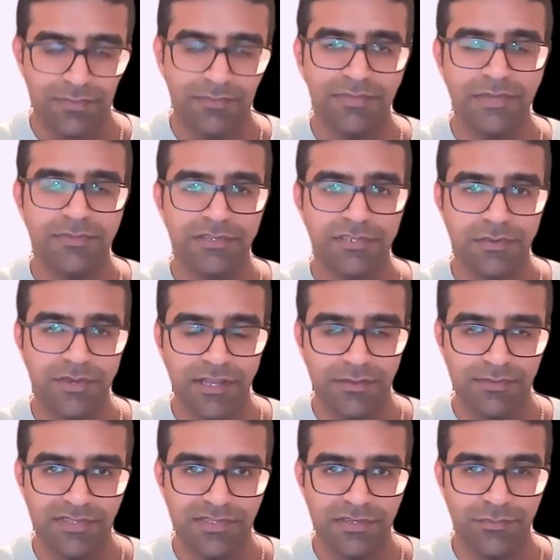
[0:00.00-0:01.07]
people do when it
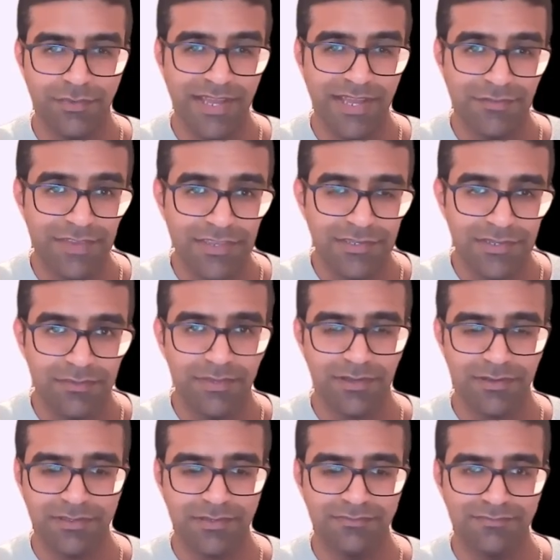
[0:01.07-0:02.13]
comes to reactivation,
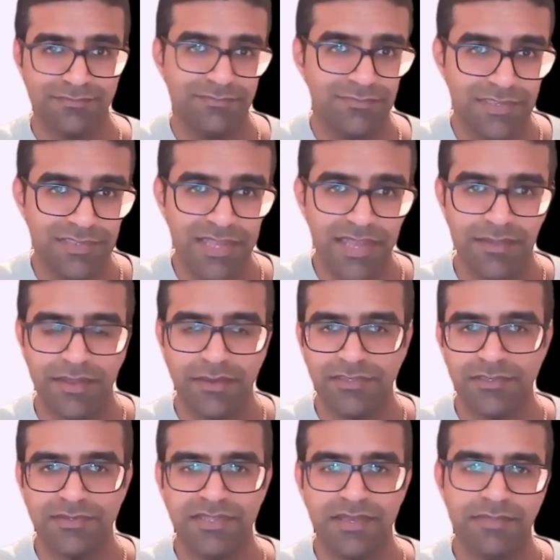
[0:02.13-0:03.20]
because it's there. Now it's
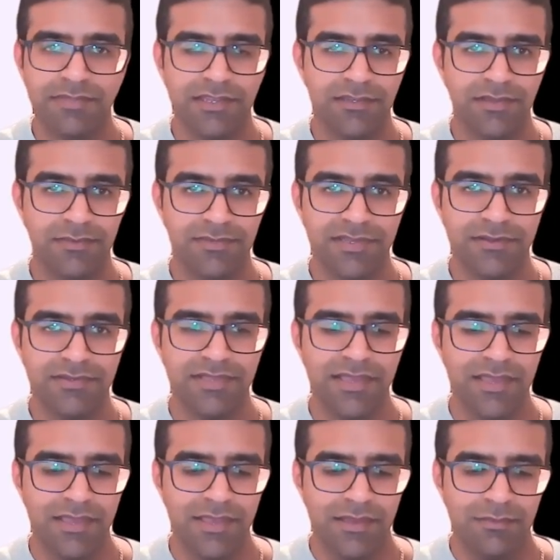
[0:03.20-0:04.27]
up to them, they can do it themselves.
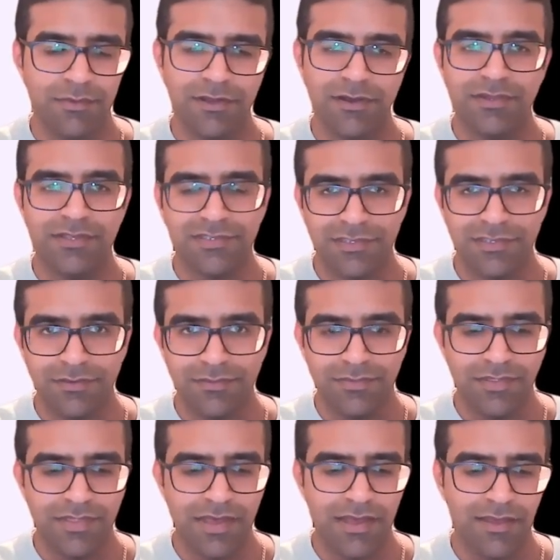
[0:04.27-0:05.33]
But we can't assume
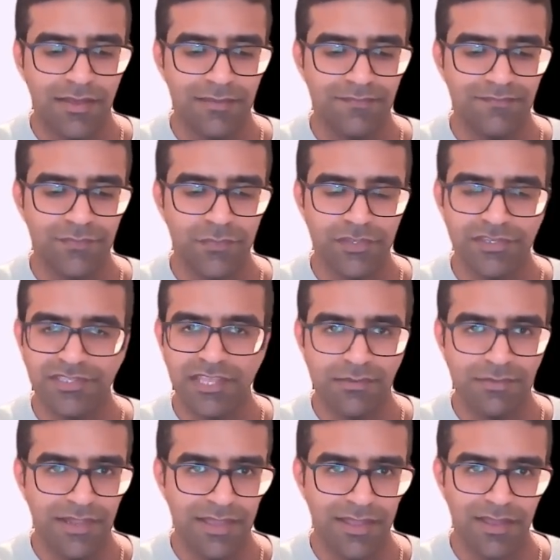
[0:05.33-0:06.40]
that you just send them
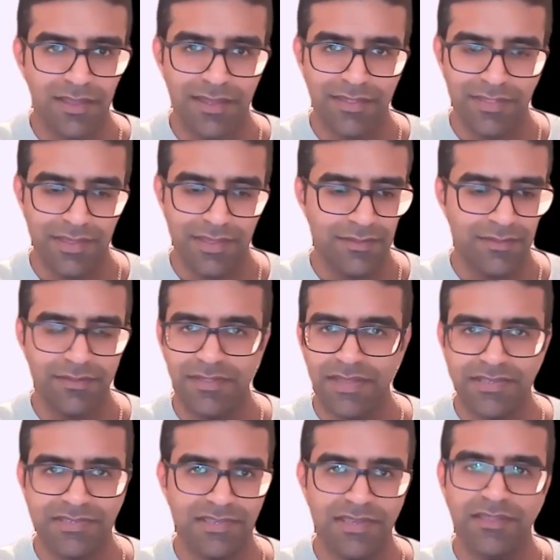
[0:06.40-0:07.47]
a link and then
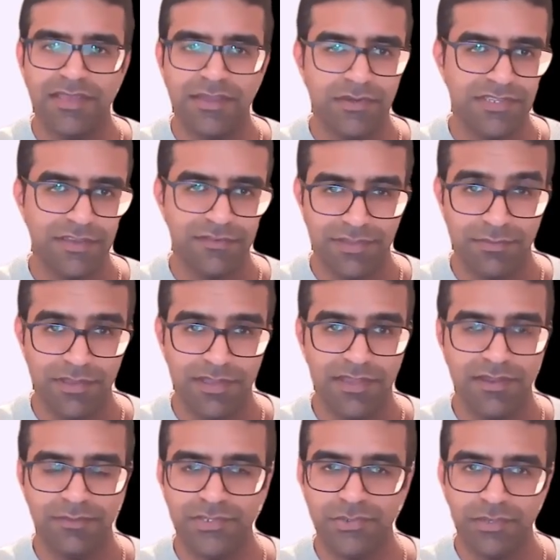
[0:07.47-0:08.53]
that's it. They will definitely book
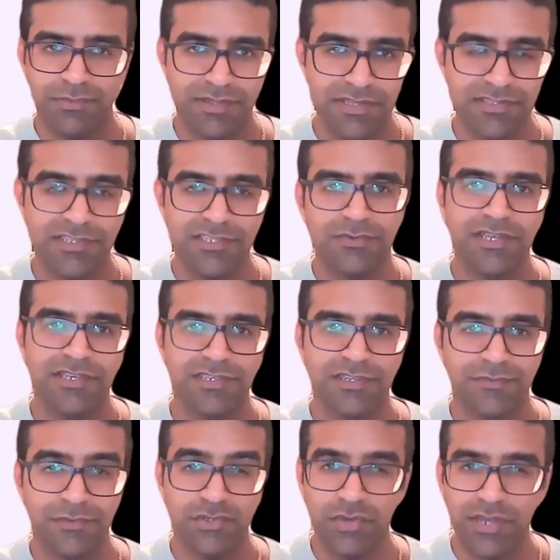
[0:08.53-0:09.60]
in. I'm sure you've been in that situation.
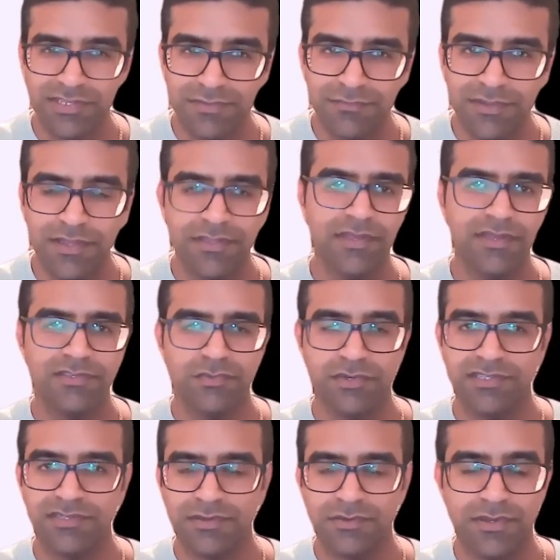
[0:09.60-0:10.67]
If you tried something like this or
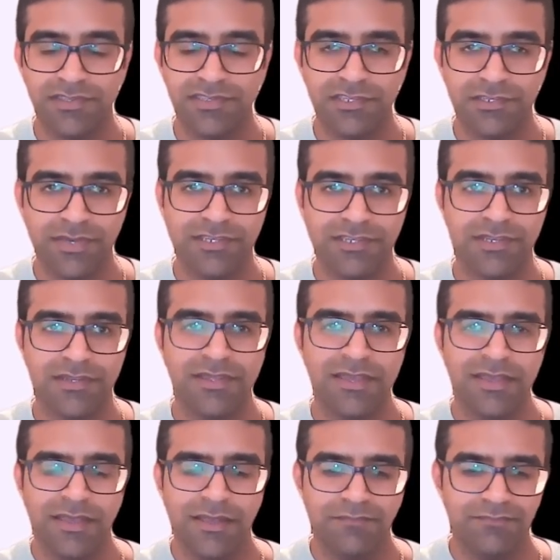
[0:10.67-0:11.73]
in another situation,
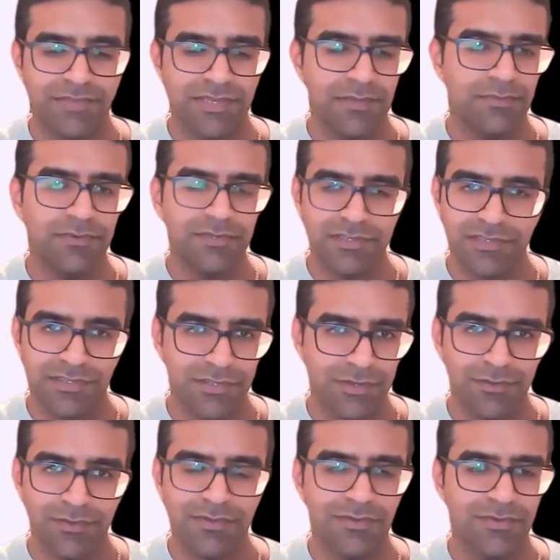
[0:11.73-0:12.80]
people just
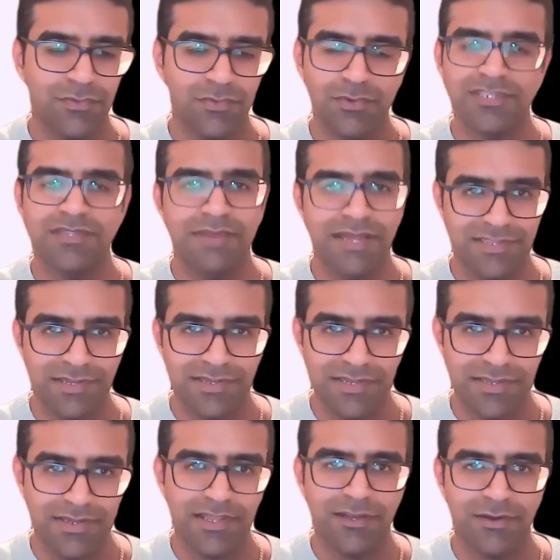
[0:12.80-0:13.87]
don't
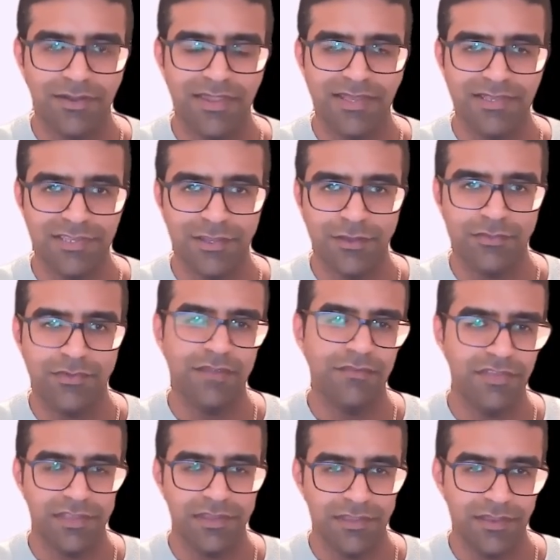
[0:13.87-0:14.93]
automatically click on links and go through
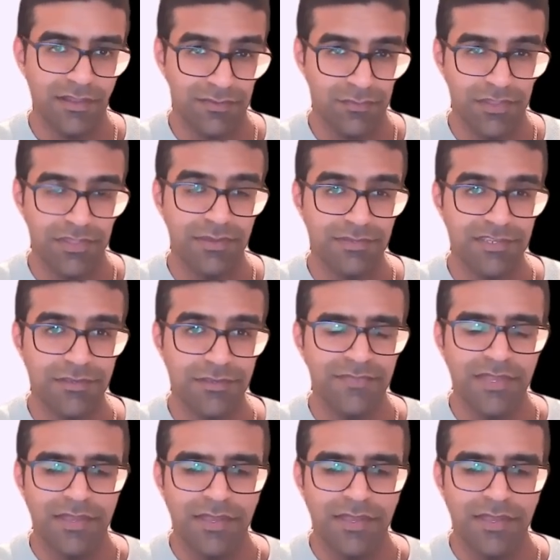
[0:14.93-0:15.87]
everything that you want them to.